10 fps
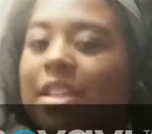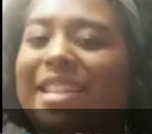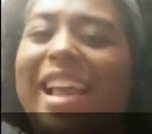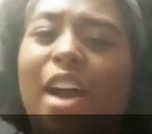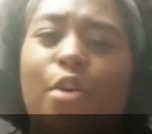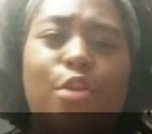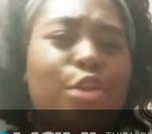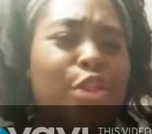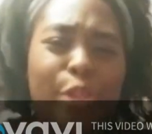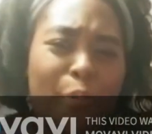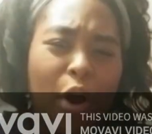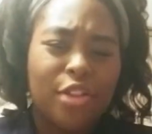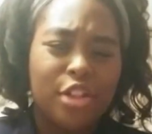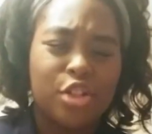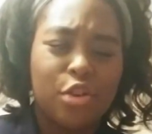now, the
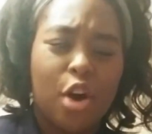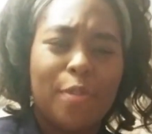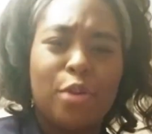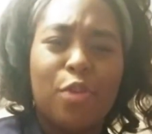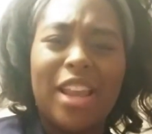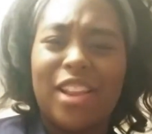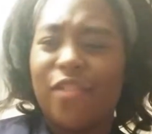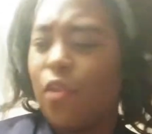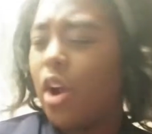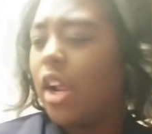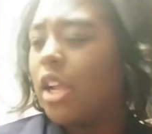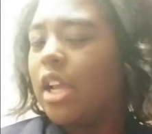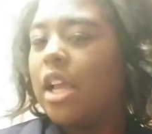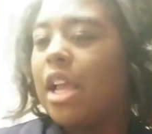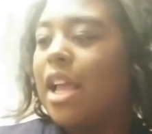part that you all been waiting for.
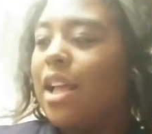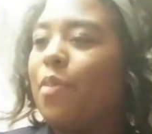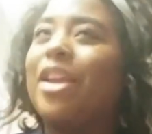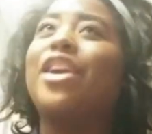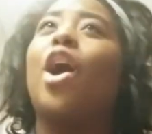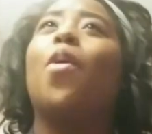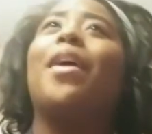We go